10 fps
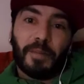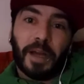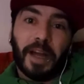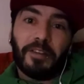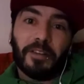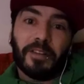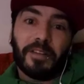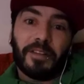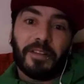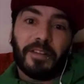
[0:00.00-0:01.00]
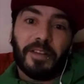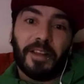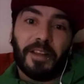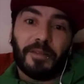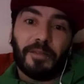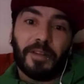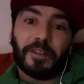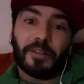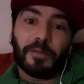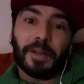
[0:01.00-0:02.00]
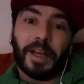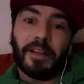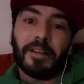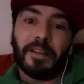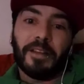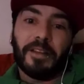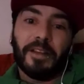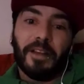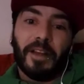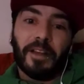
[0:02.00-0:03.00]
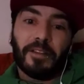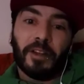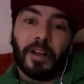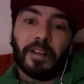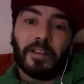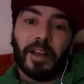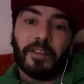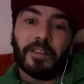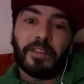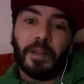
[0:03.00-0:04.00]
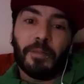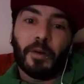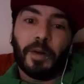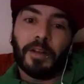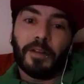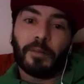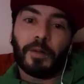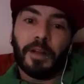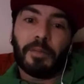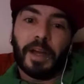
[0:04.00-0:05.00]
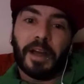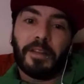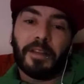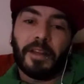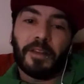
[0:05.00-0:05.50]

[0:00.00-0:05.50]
passions into physical reality as long as I just keep going on the right path.